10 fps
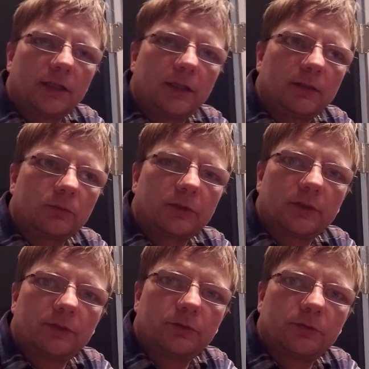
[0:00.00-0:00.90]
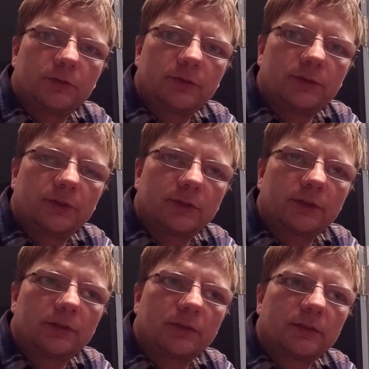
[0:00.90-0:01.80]
and what they do is
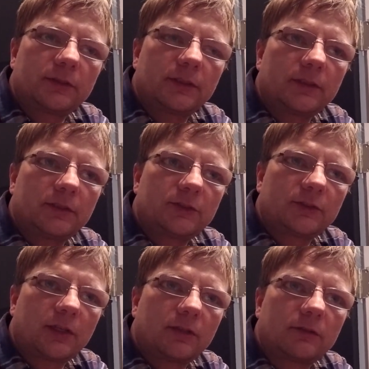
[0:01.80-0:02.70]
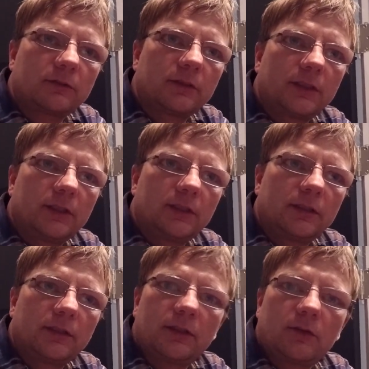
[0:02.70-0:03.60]
they sell
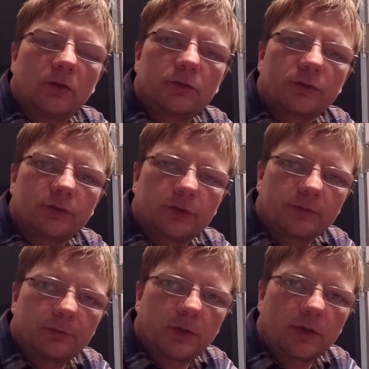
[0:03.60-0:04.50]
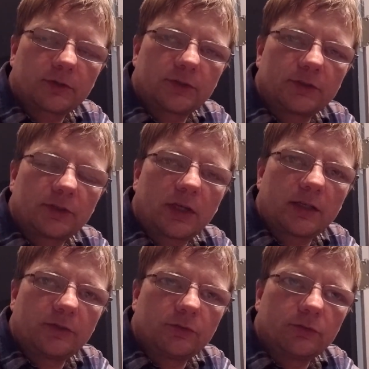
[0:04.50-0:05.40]
all sorts of epoxies.
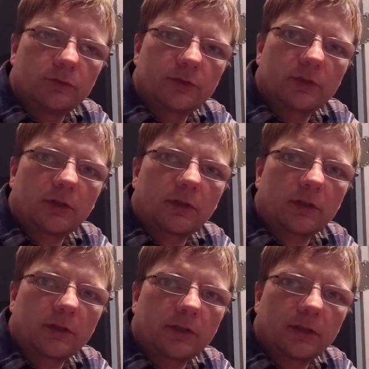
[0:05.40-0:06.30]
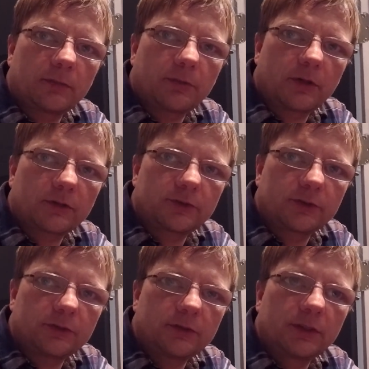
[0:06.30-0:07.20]
I used arc
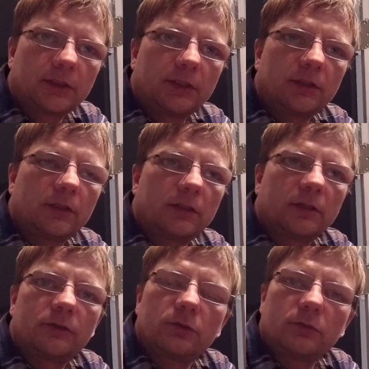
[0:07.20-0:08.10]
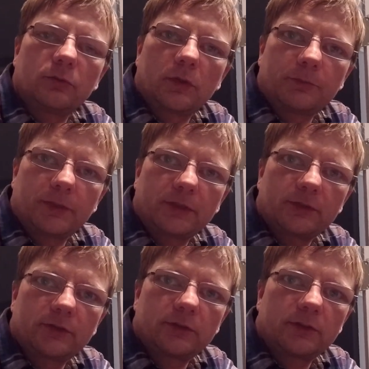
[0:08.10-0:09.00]
epoxy, 2-to-1
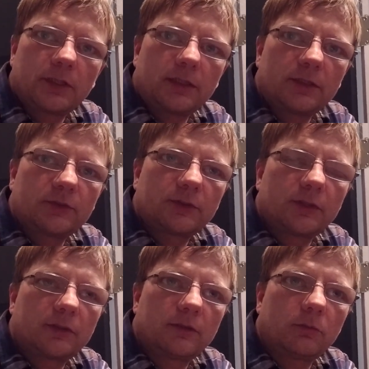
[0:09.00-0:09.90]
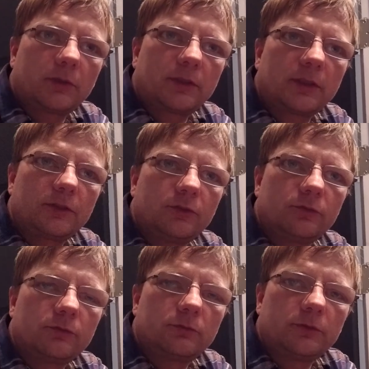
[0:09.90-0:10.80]
mix, and it's the one that
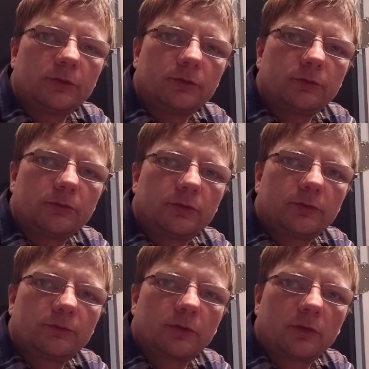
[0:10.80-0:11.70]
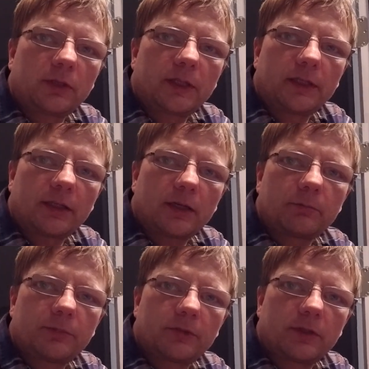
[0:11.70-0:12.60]
you would use for laying
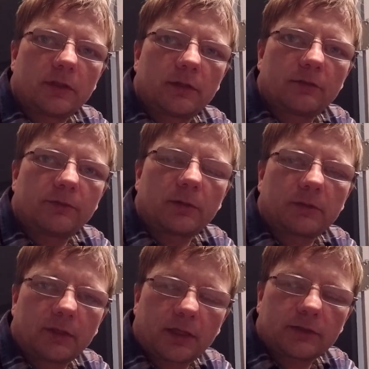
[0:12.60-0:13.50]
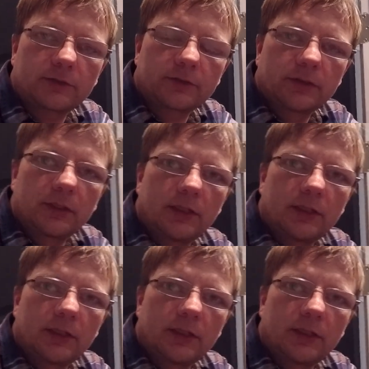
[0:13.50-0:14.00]
up fiberglass.